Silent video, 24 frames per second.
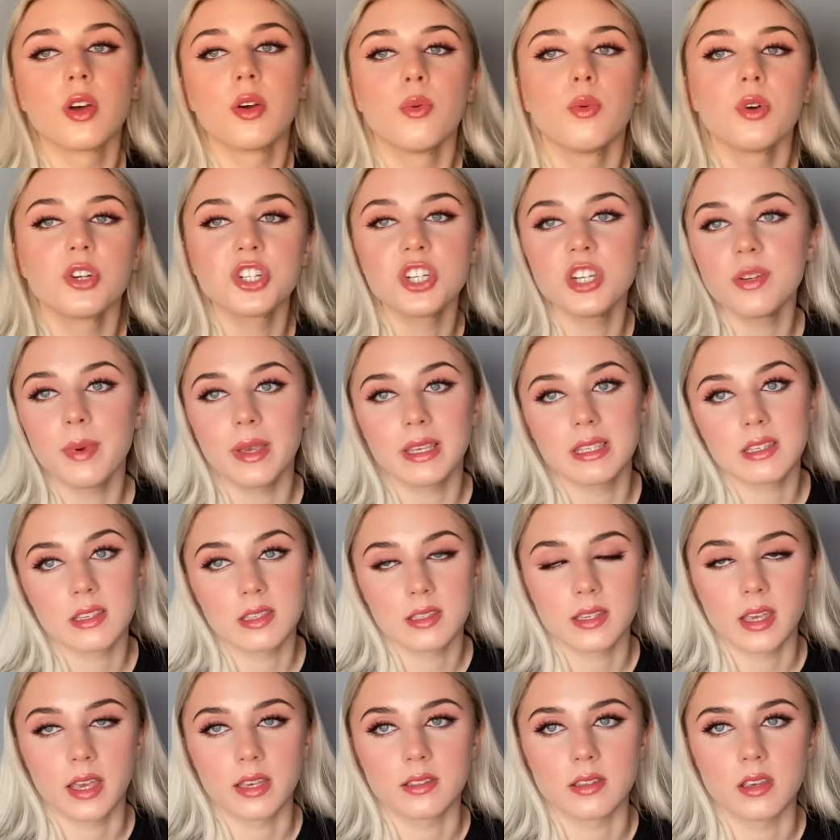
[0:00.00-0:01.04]
what she basically
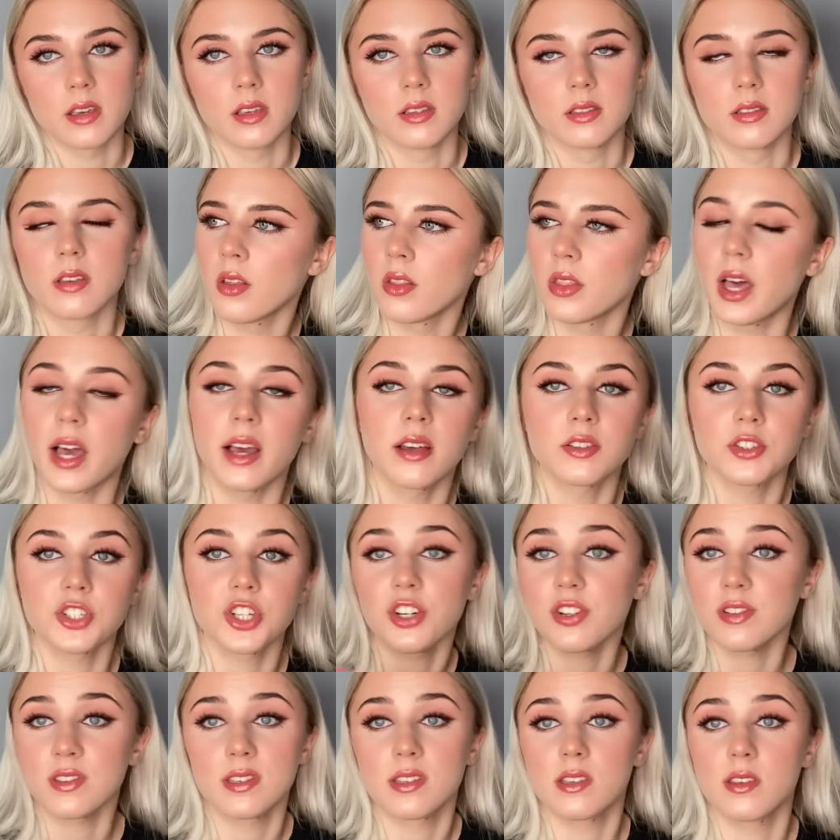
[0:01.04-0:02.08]
says is that she
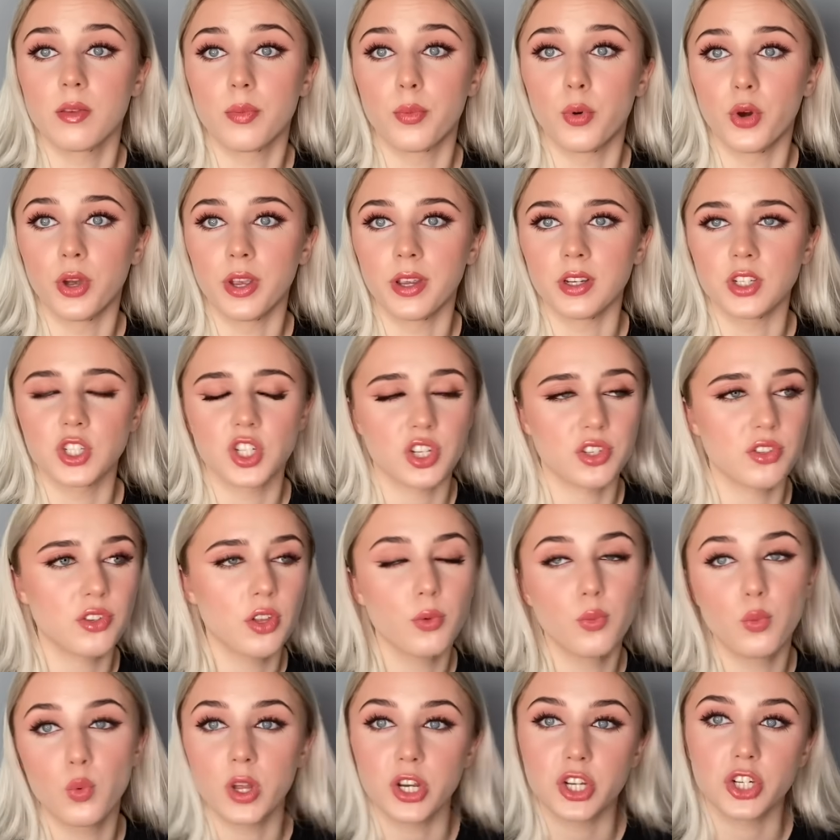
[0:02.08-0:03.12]
doesn't see the point. She doesn't know
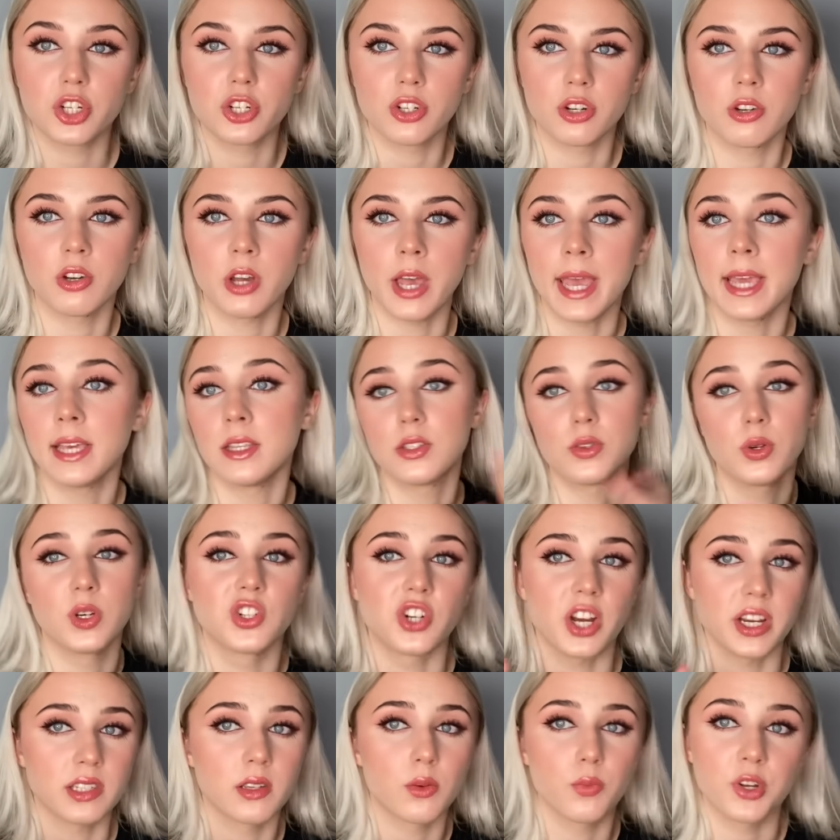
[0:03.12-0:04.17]
which hate to
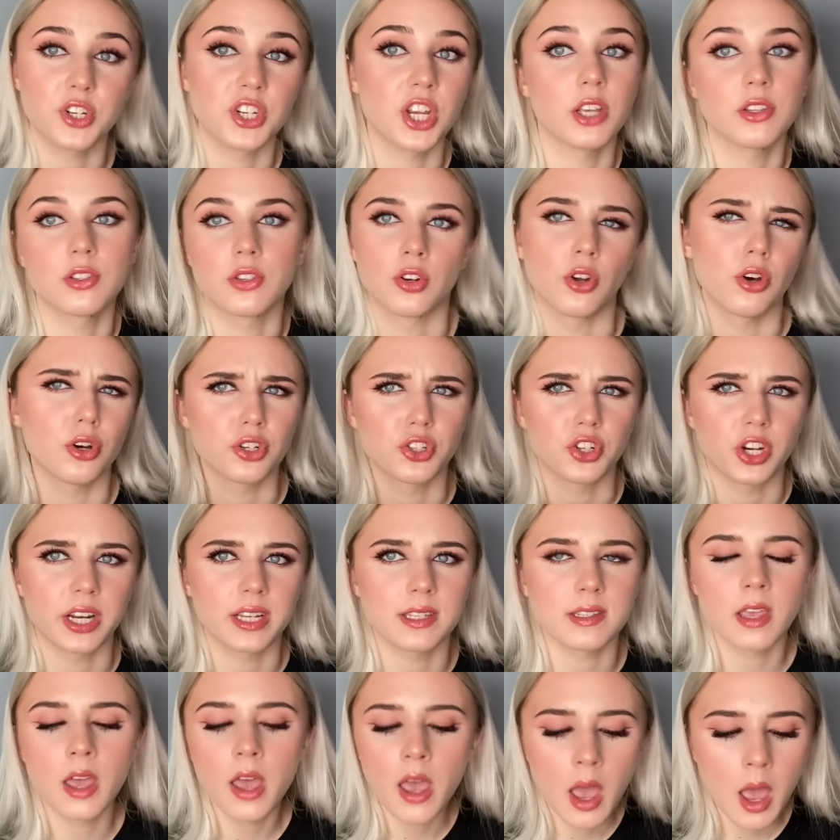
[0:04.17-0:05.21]
address and which hate to not
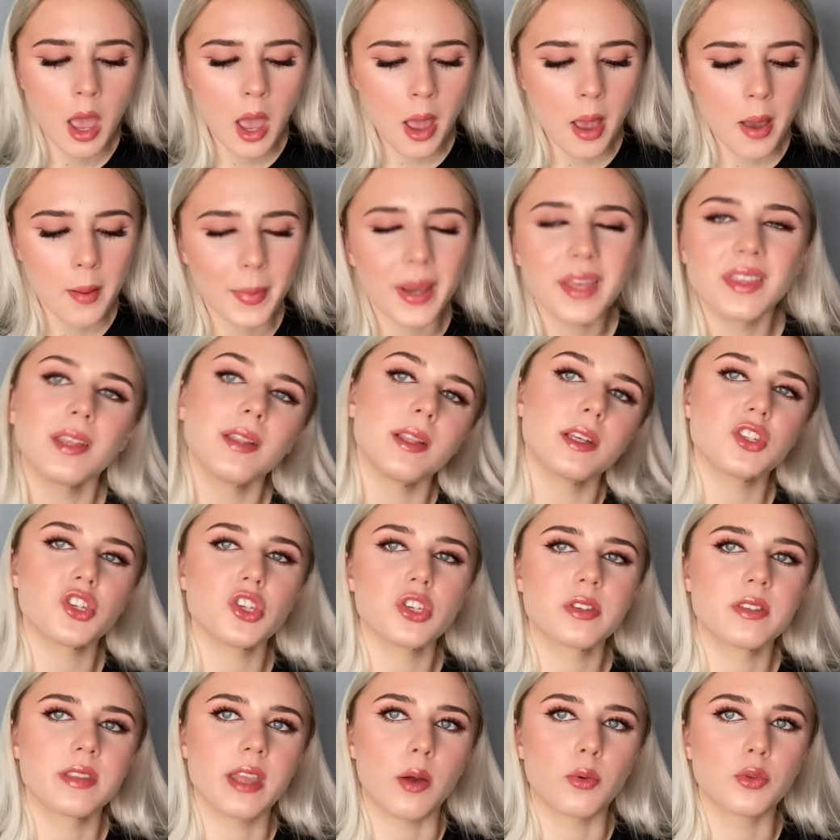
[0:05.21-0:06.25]
address. But I think that's
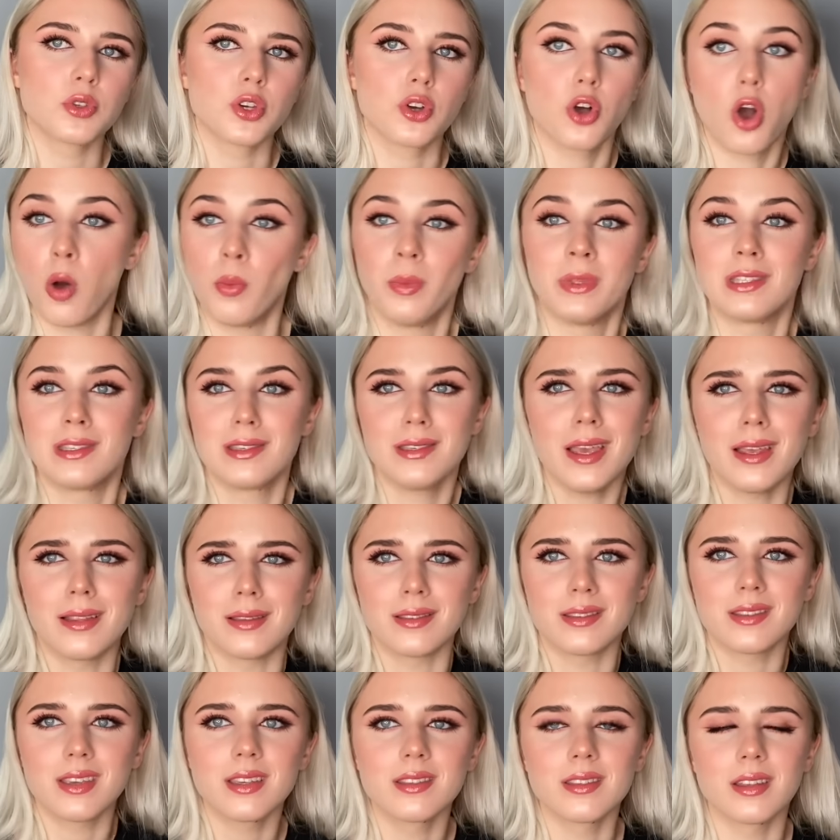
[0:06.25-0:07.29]
just down to common
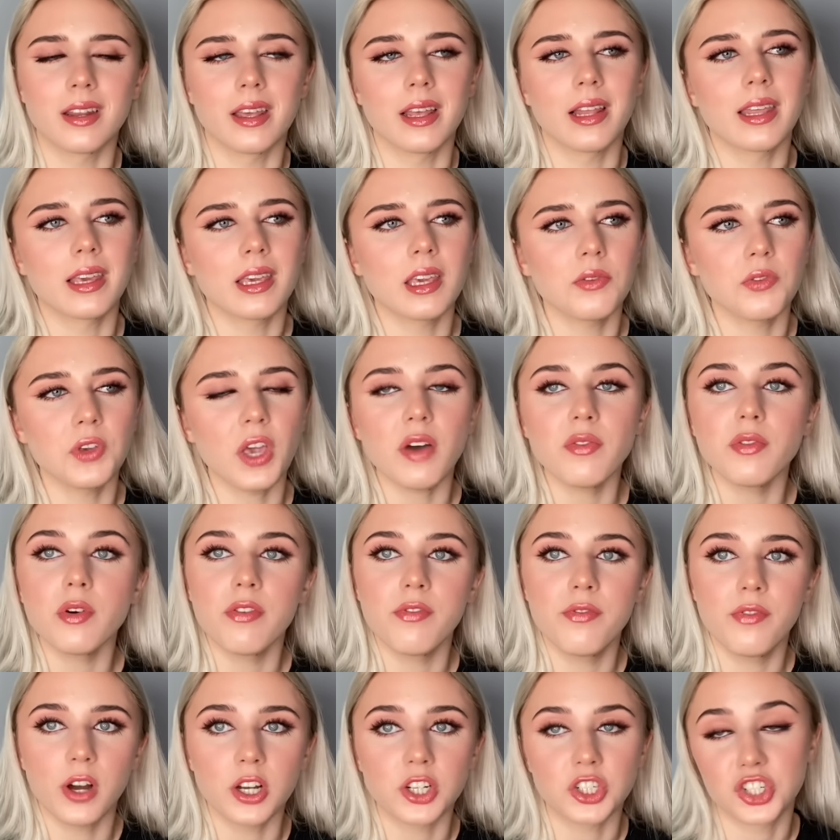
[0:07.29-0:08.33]
sense, isn't it? Like if you have a
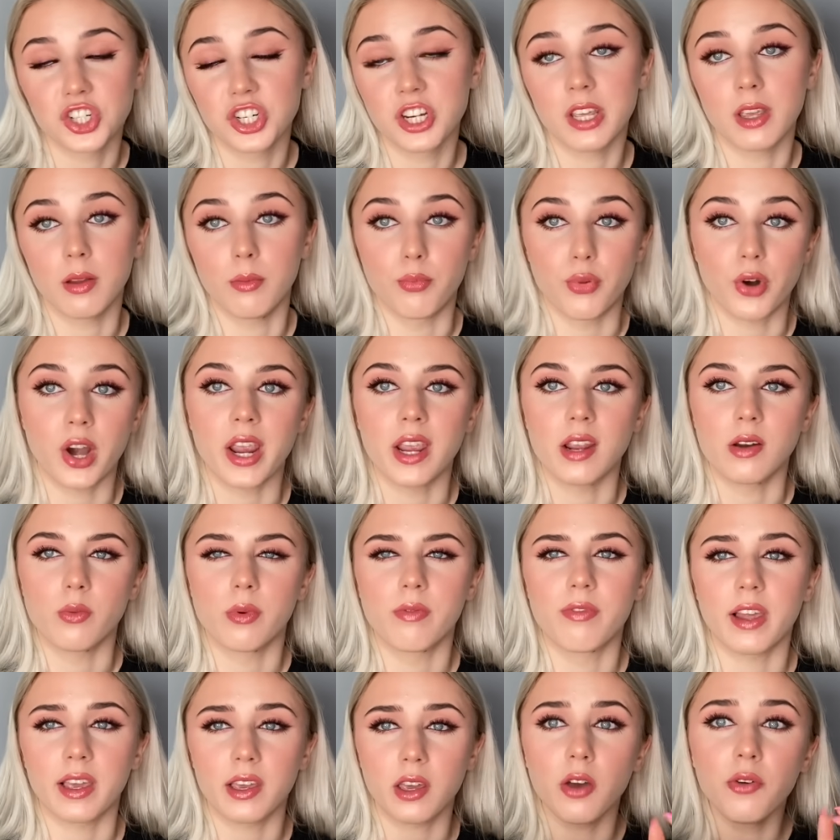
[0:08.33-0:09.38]
functioning brain with like a